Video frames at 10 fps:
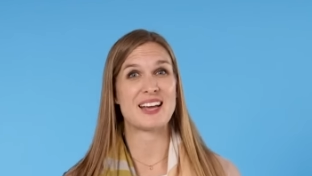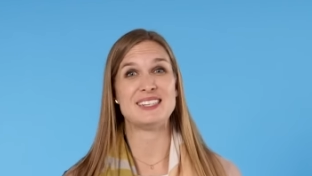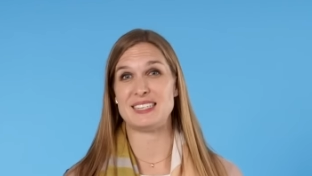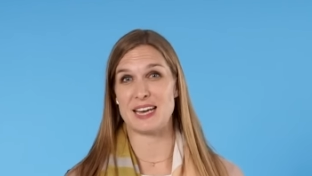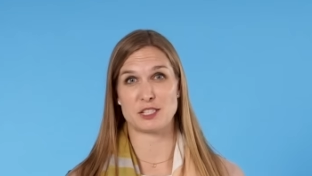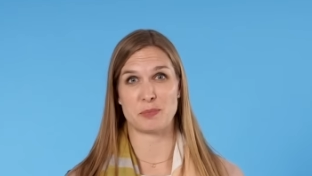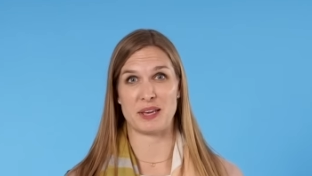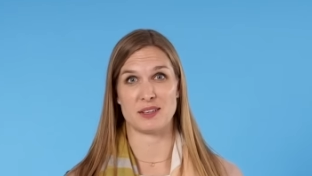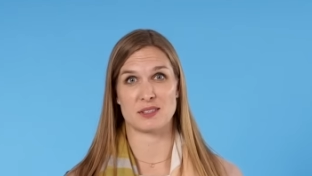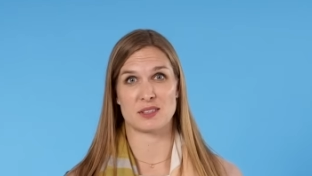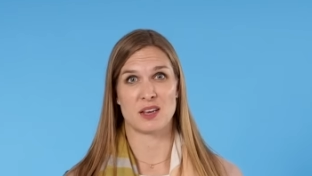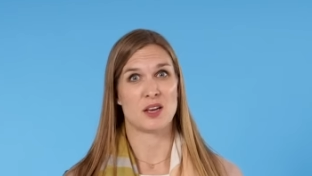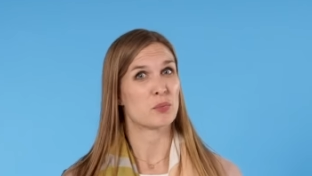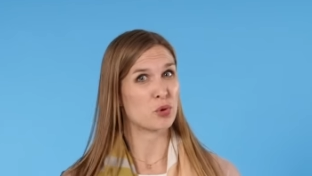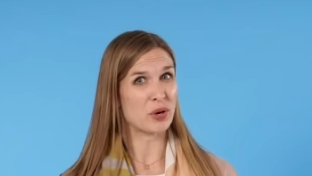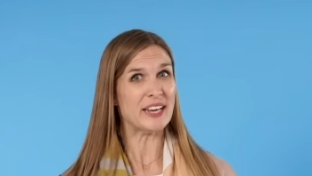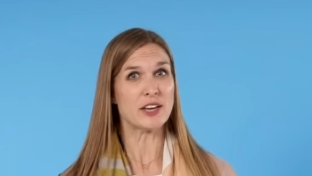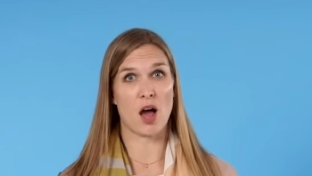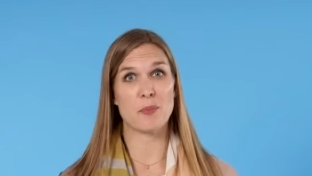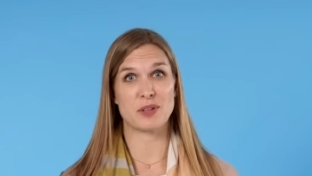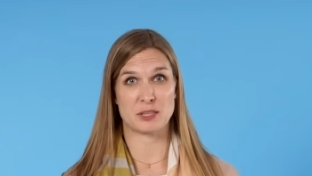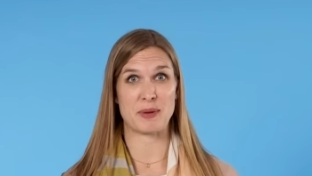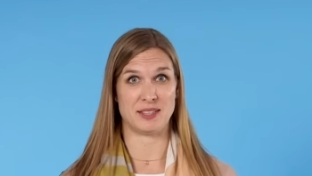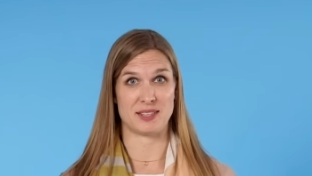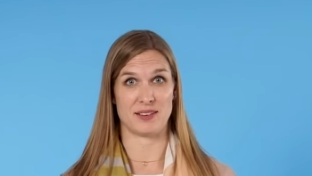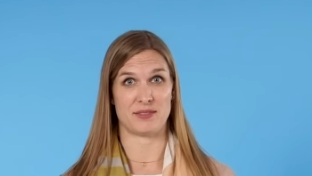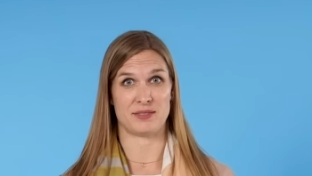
and DSPs. Pretty Complexpensive.